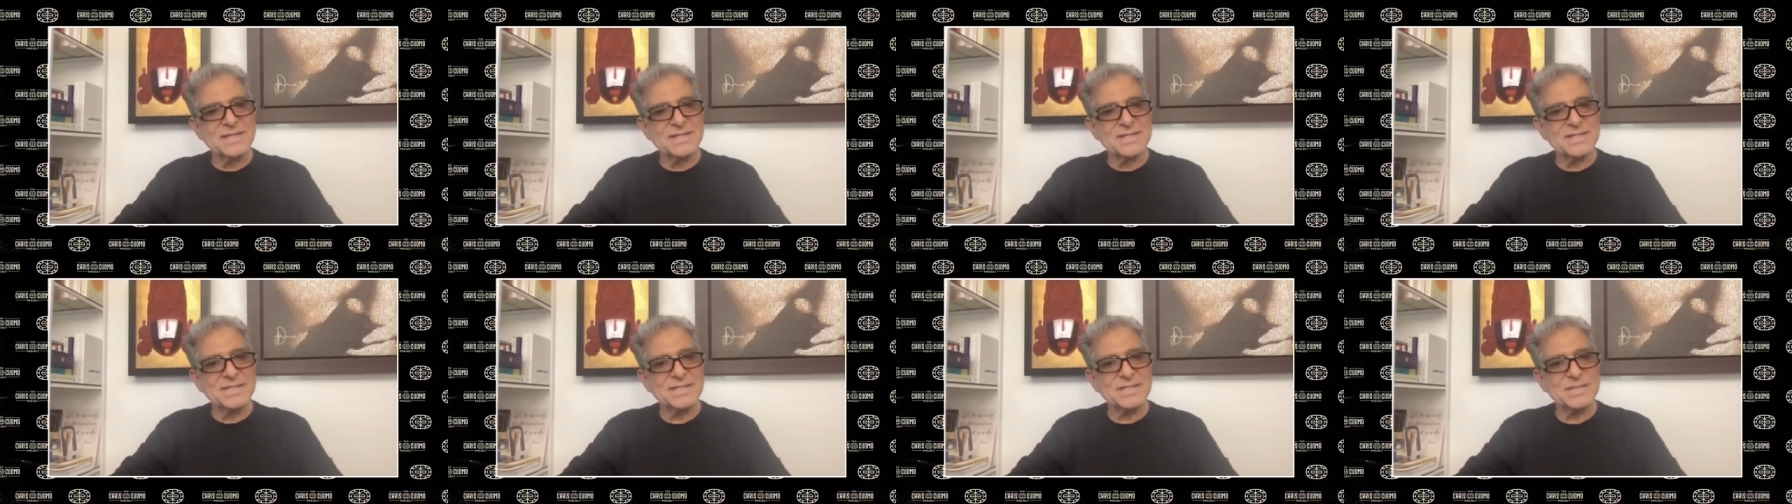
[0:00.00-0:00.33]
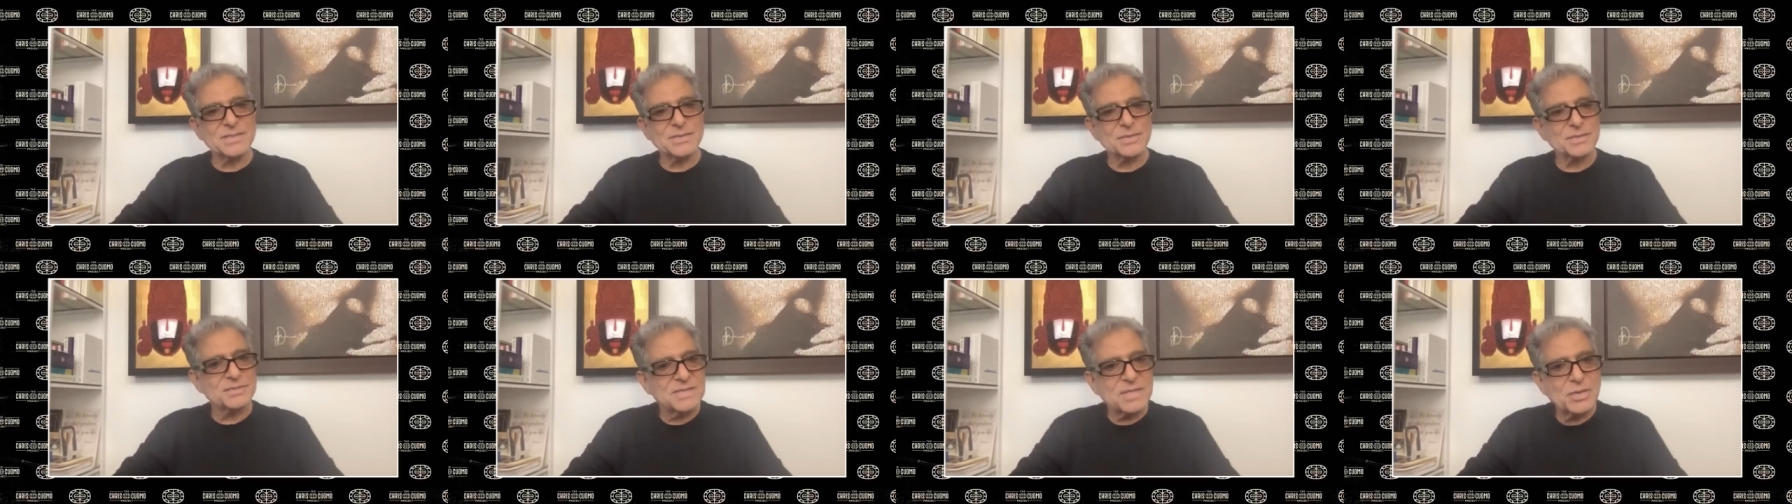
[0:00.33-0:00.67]

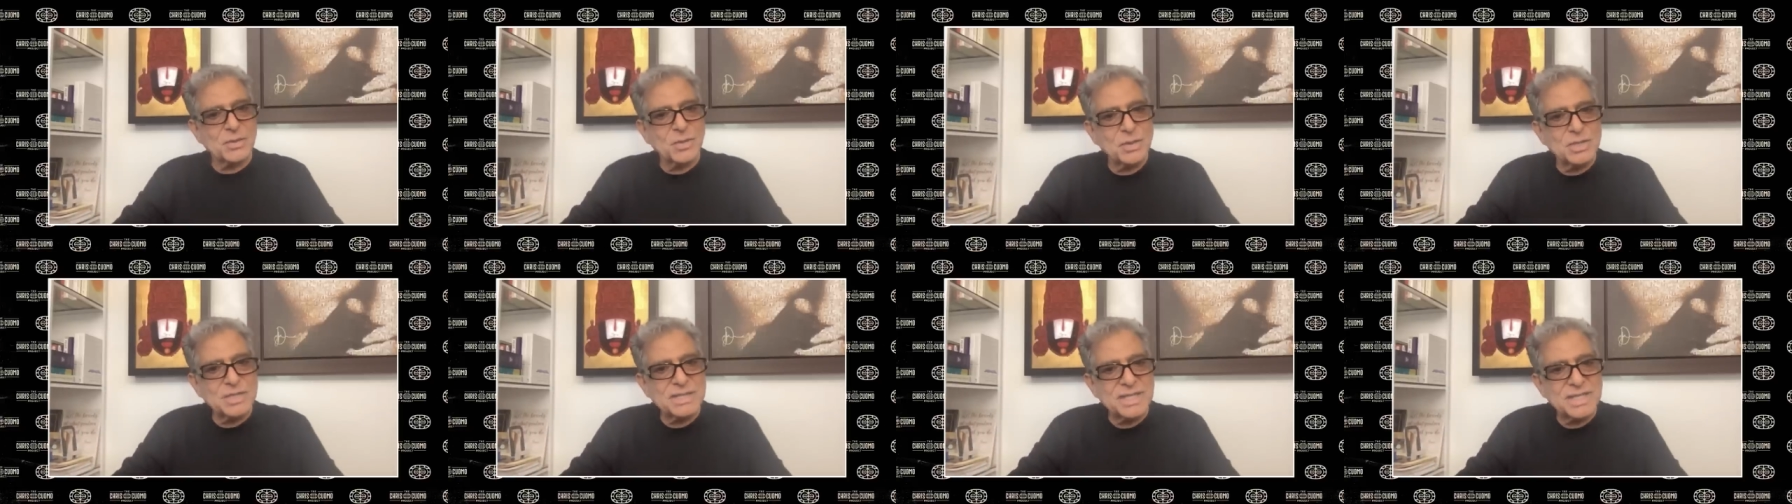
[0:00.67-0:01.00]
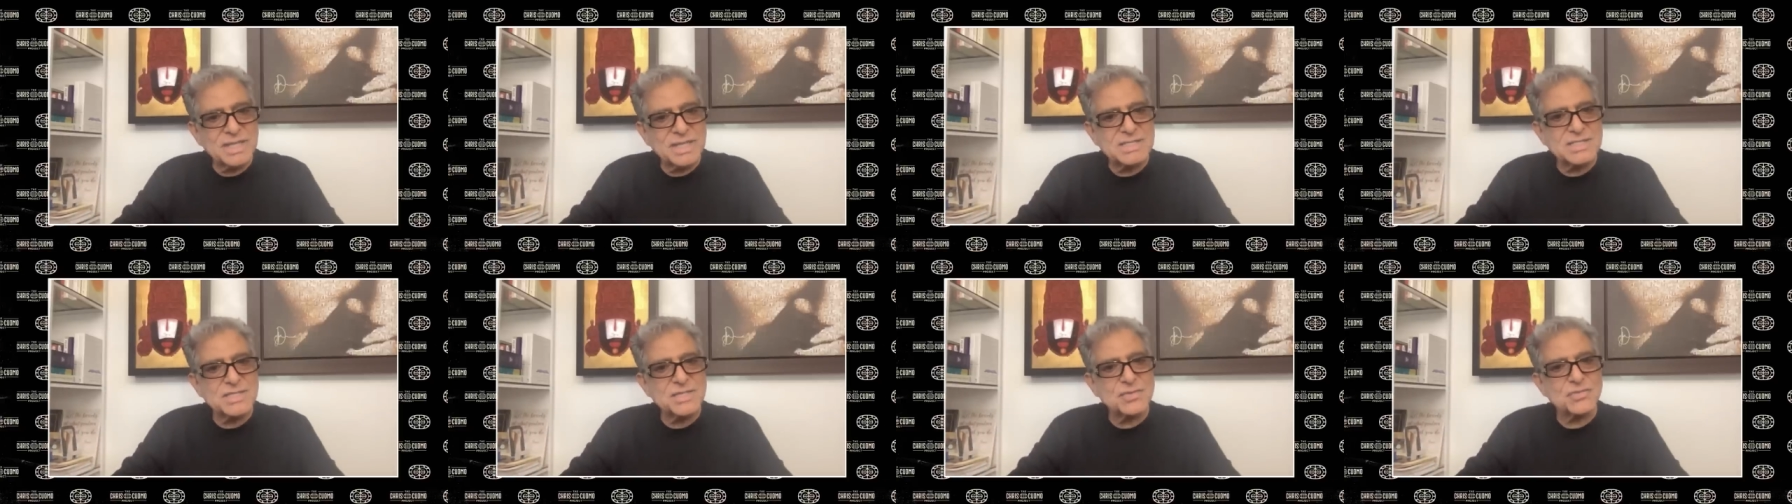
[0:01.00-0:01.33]
So the whole thing
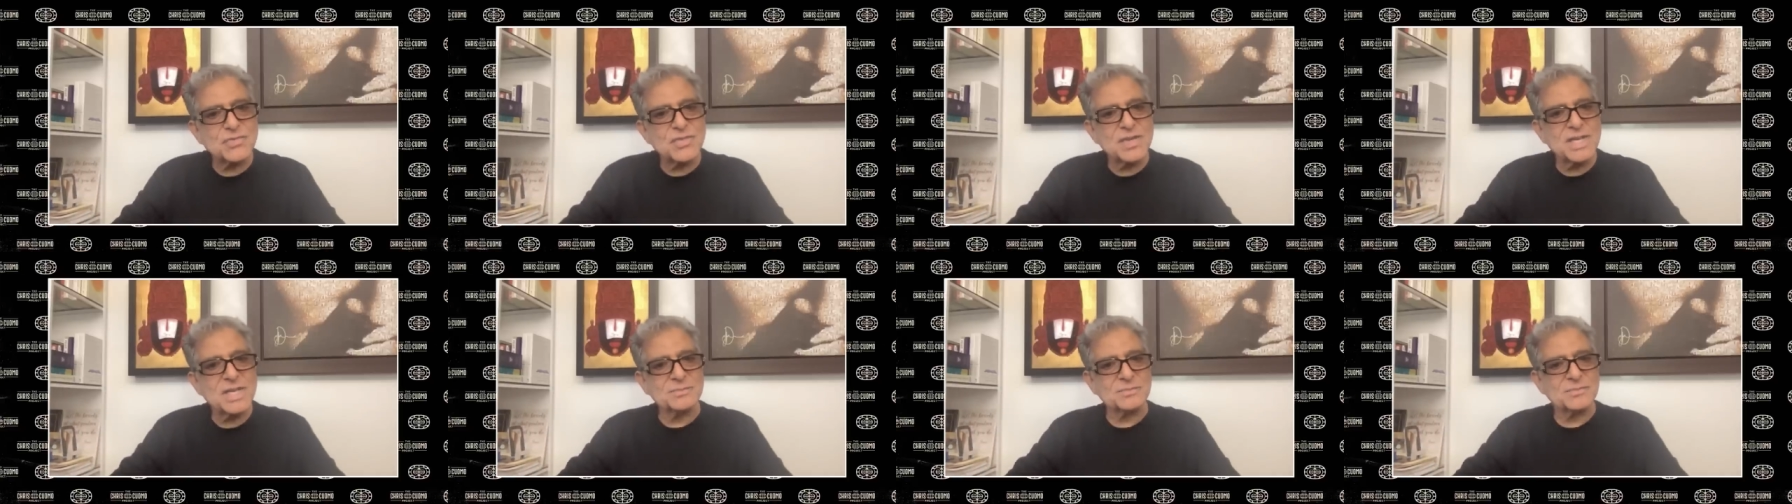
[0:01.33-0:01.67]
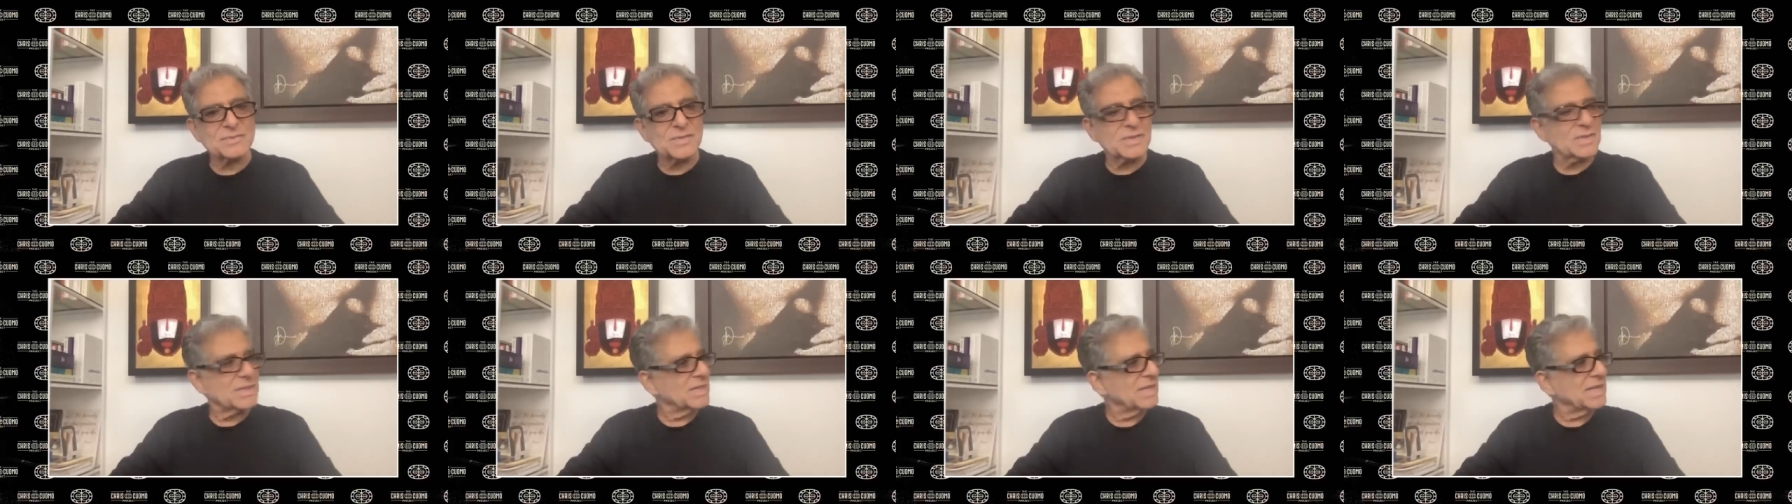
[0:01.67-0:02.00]
is a
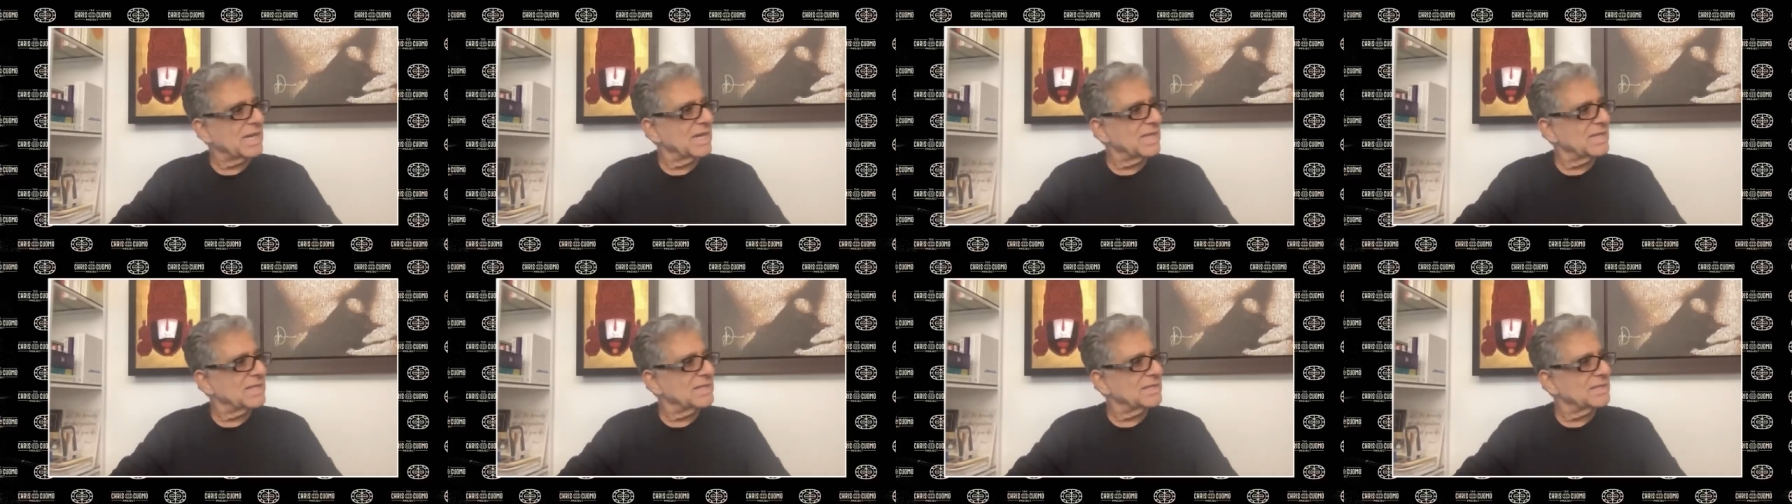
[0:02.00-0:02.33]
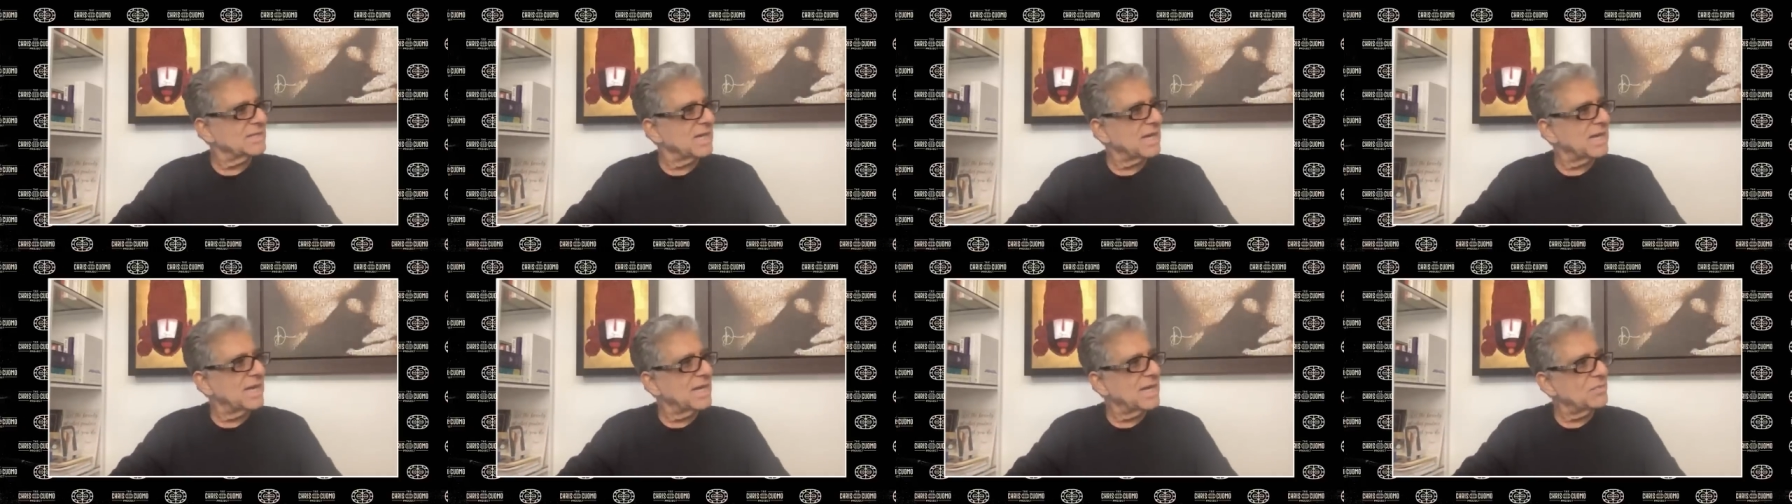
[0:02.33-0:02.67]
dream, and
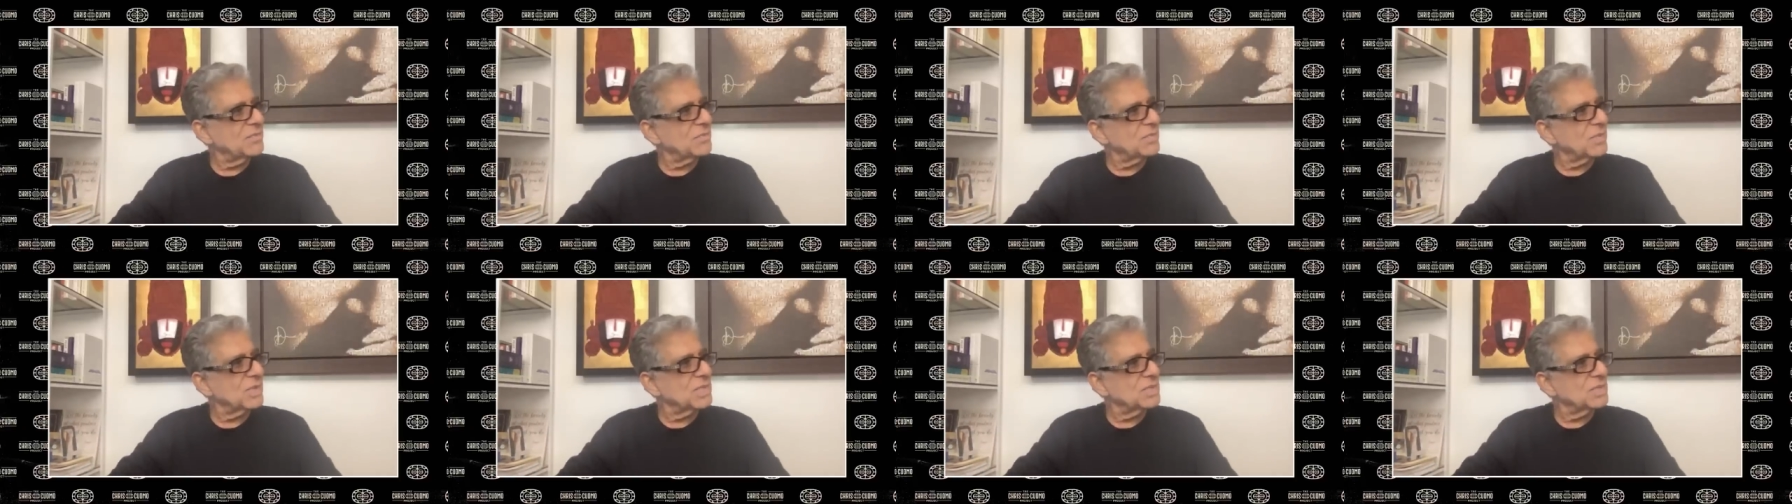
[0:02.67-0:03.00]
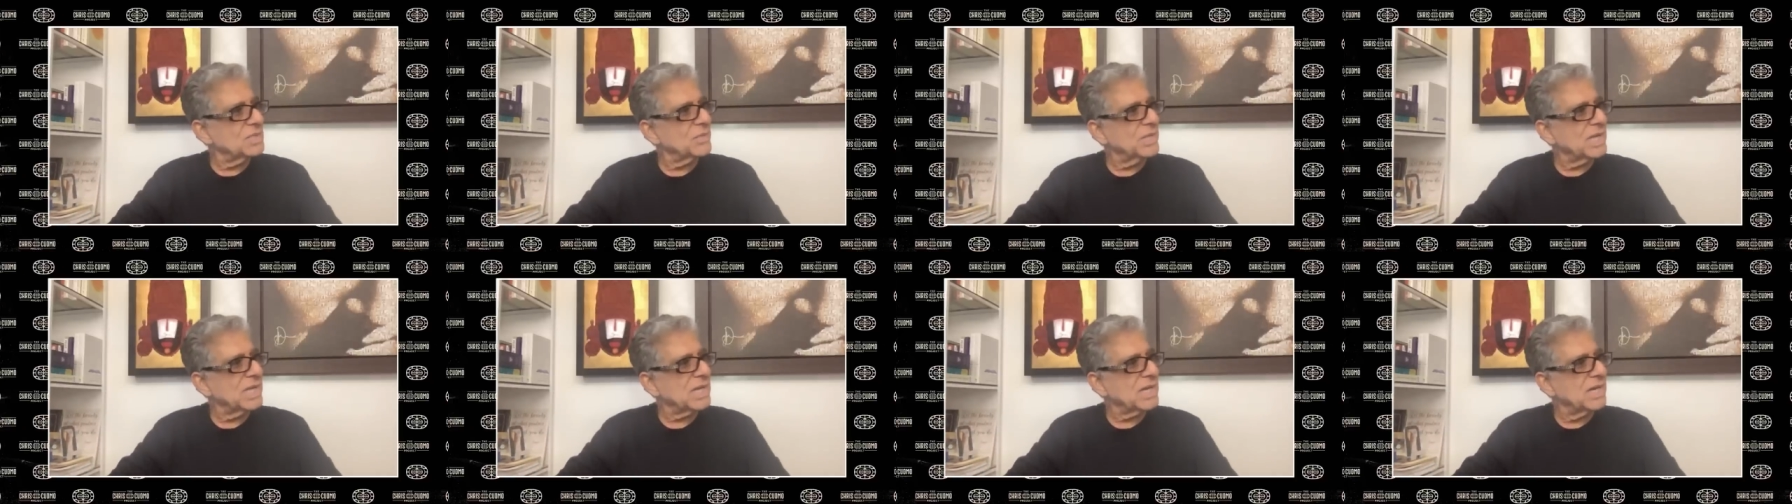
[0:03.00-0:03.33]
I want to
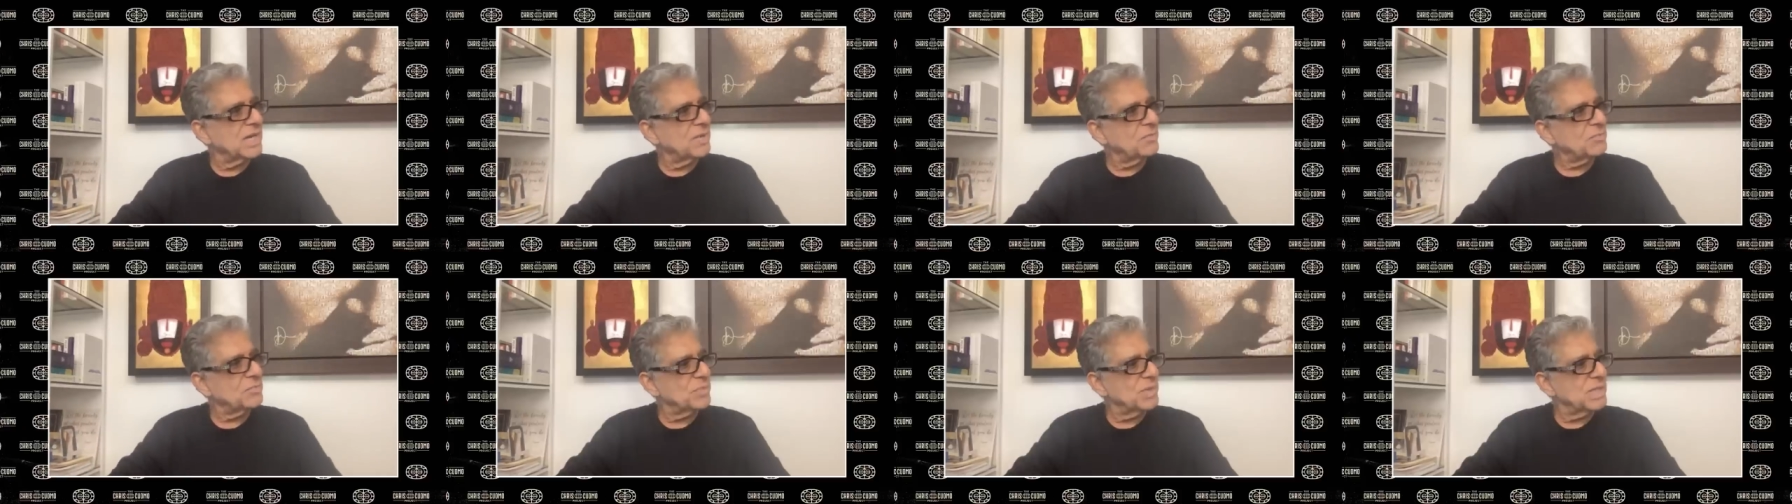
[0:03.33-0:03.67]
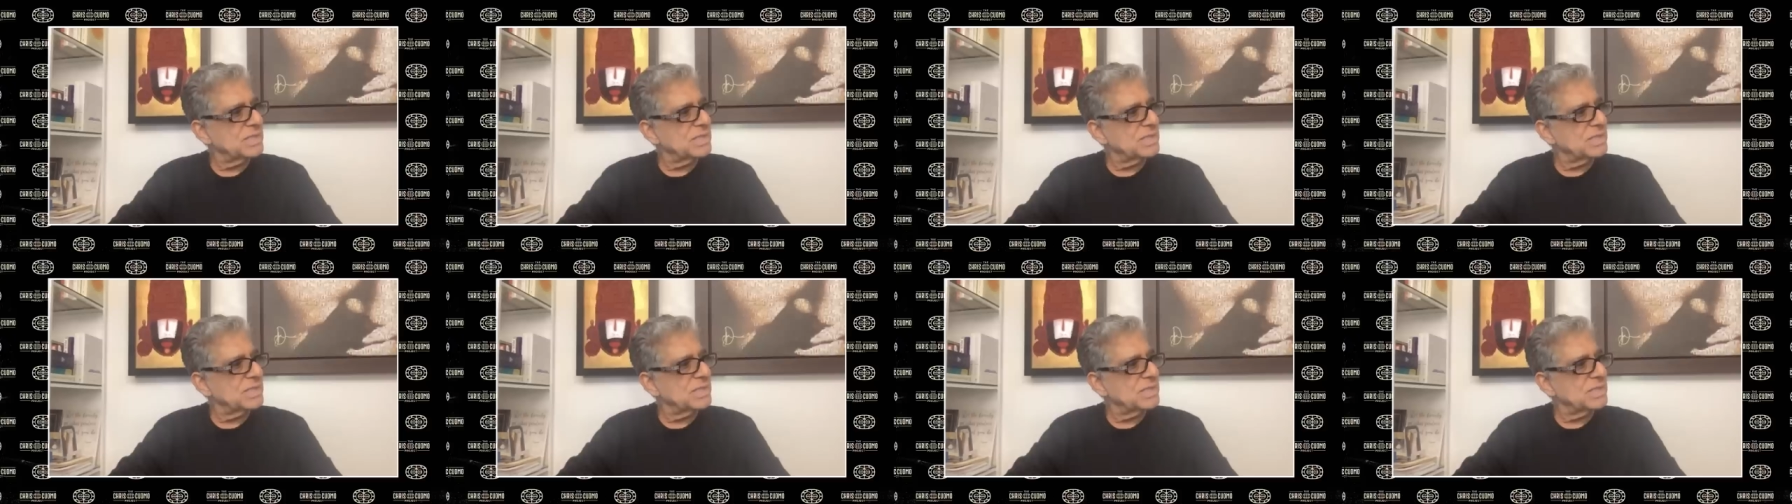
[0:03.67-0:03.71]
wake up